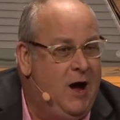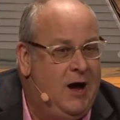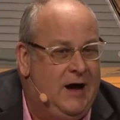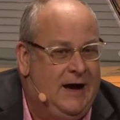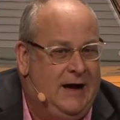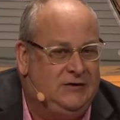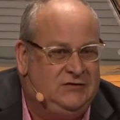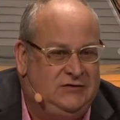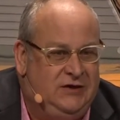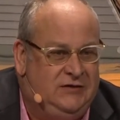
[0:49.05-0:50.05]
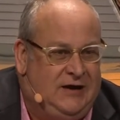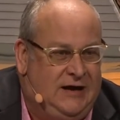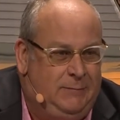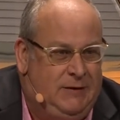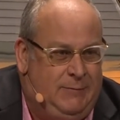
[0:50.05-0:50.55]
Uh, I'll just tell you a
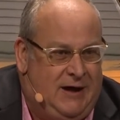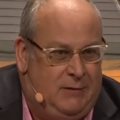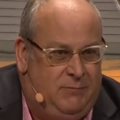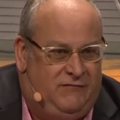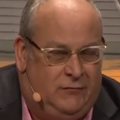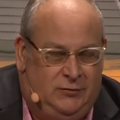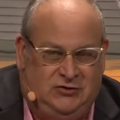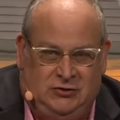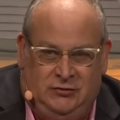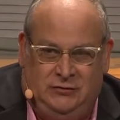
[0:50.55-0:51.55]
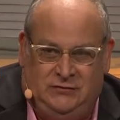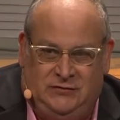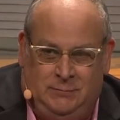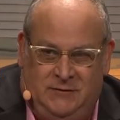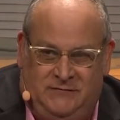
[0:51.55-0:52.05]
tiny bit about him before we show you
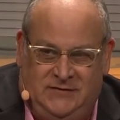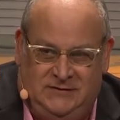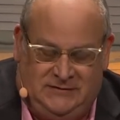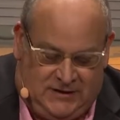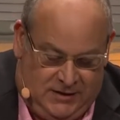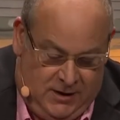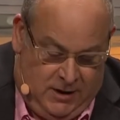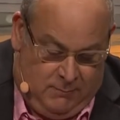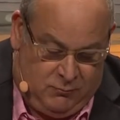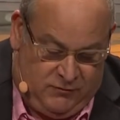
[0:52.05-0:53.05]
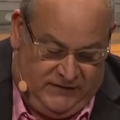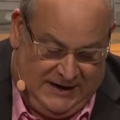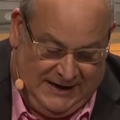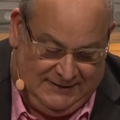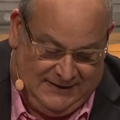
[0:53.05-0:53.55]
some of his uh, movie
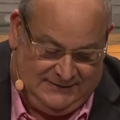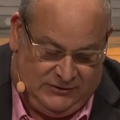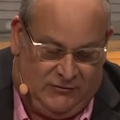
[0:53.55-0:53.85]
highlights.